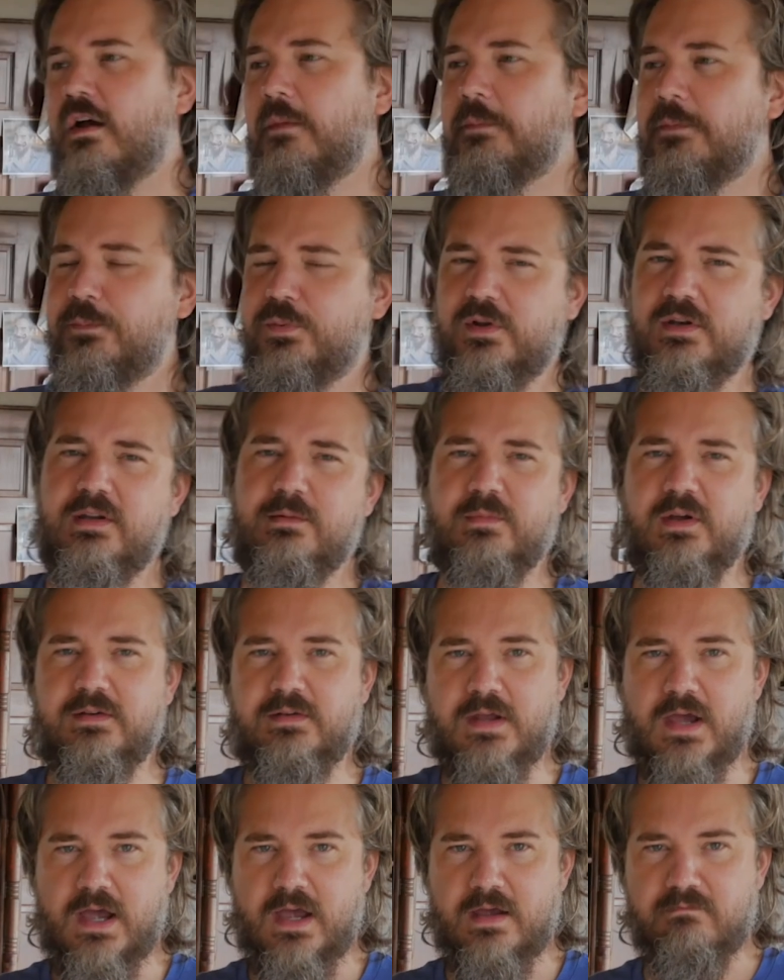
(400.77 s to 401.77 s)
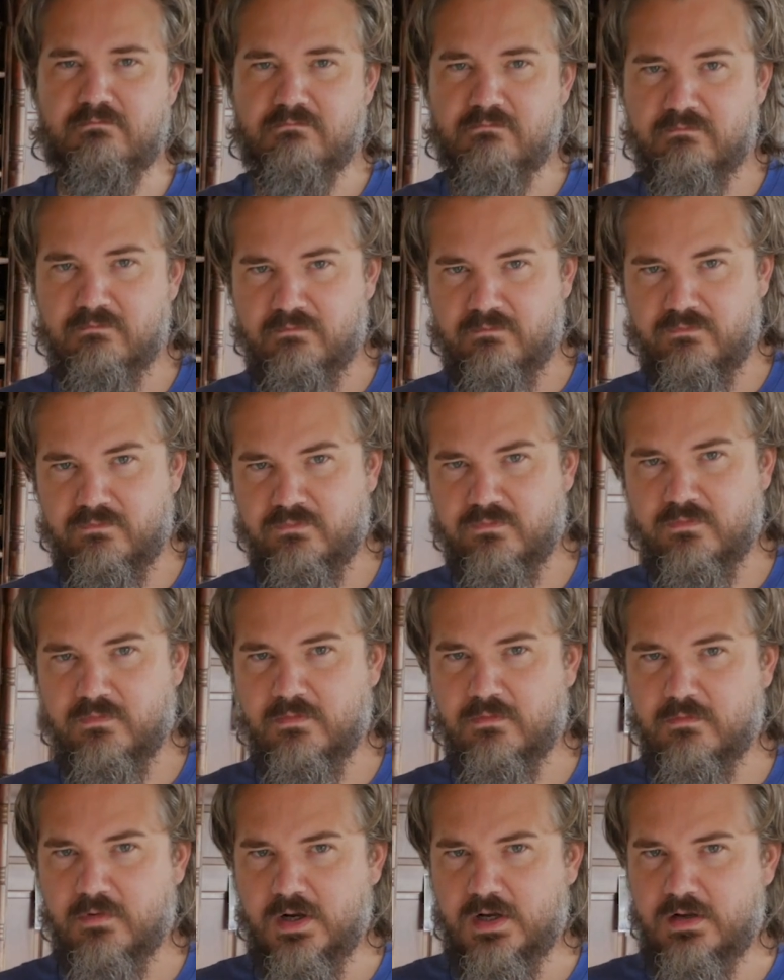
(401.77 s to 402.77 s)
I'm putting in my time,
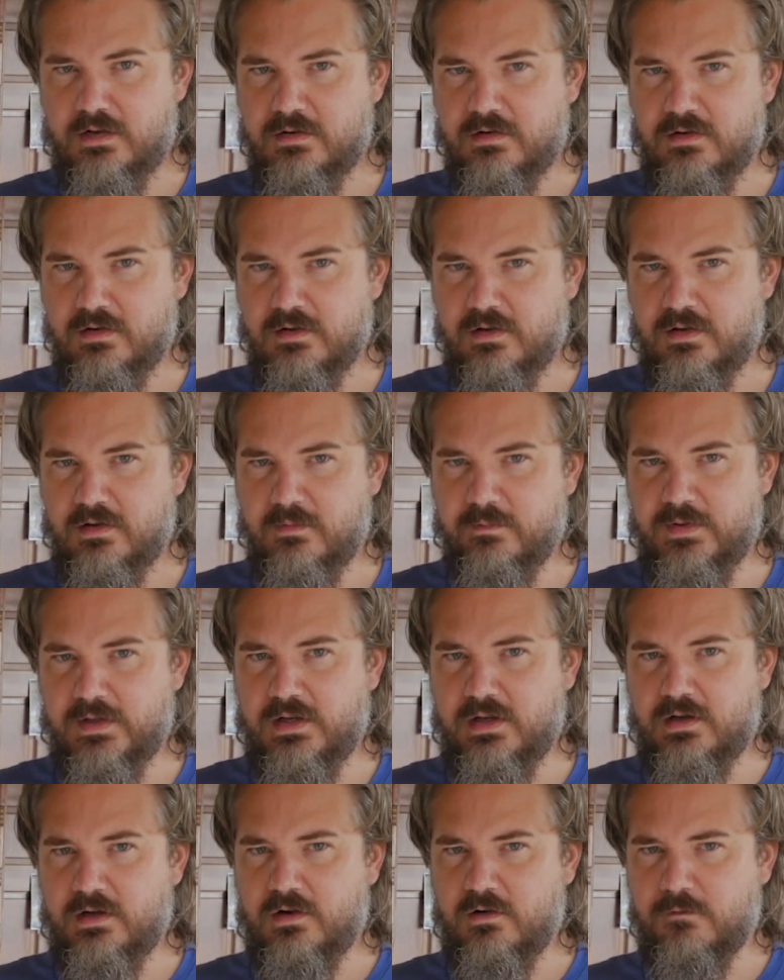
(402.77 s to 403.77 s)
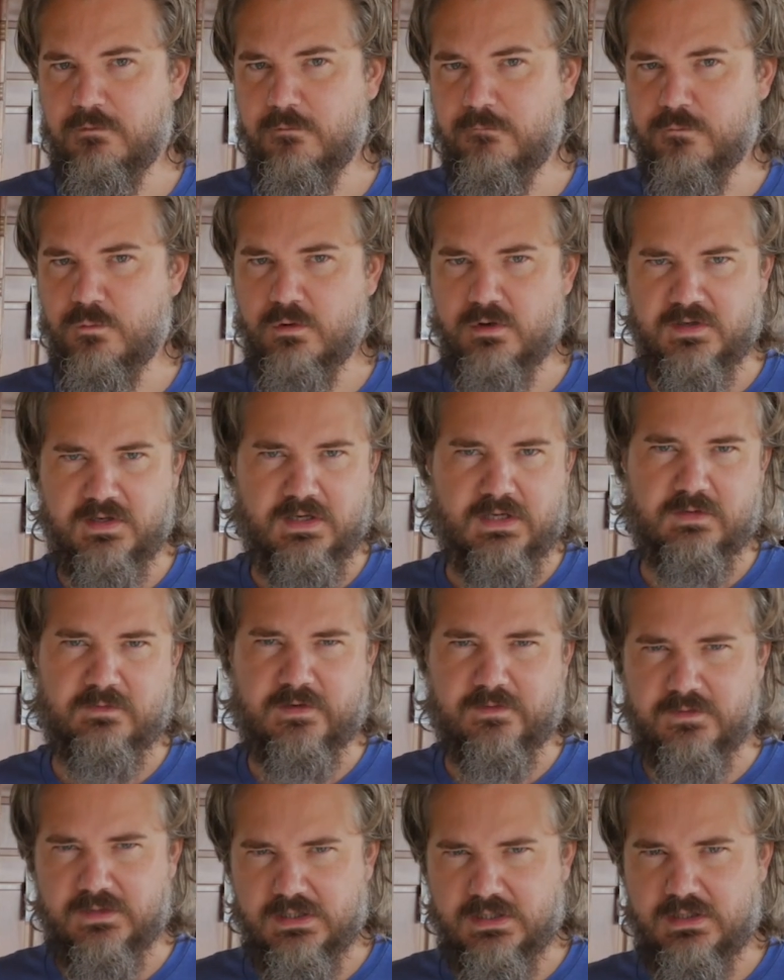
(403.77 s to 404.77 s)
right? Been here for 14,
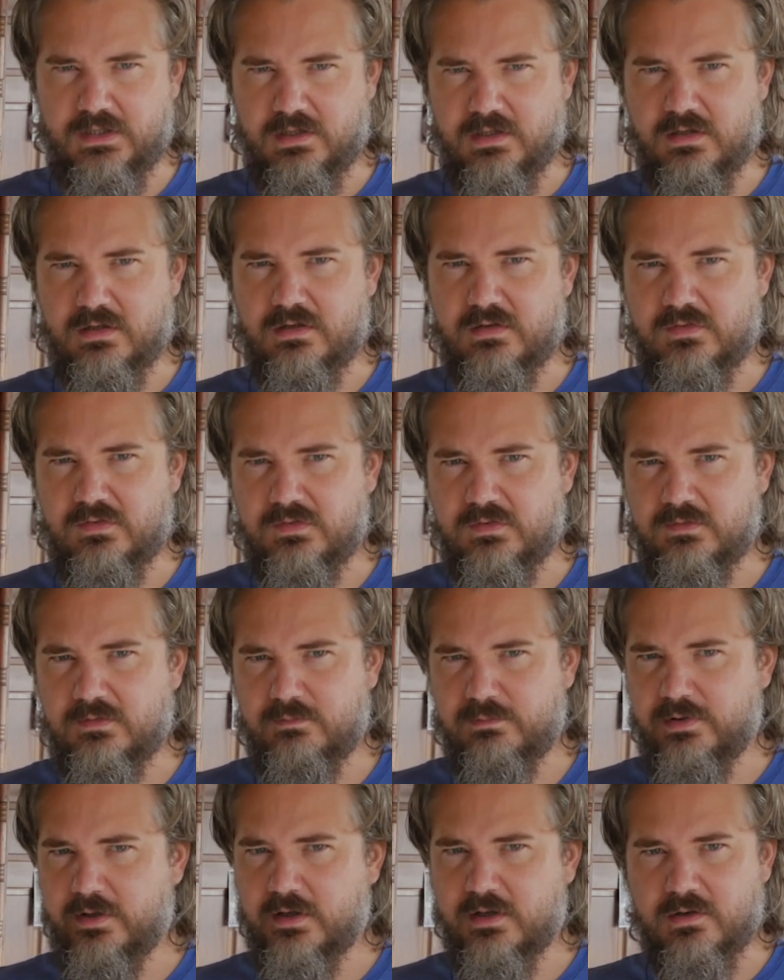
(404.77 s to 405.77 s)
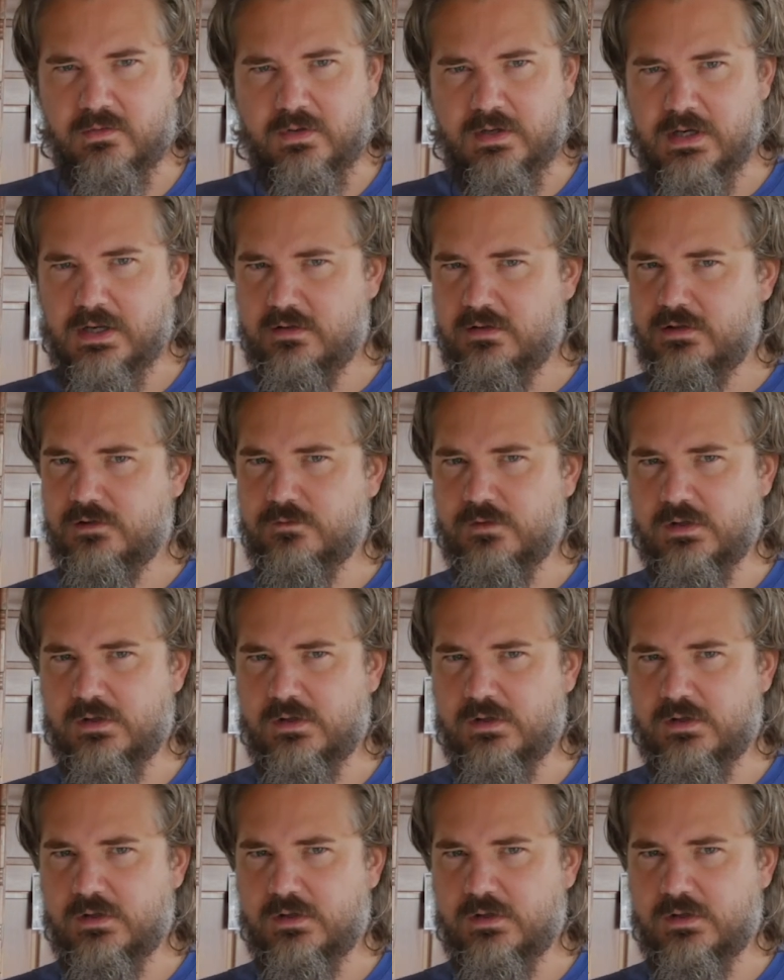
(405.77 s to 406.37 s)
15 years, plugging away on these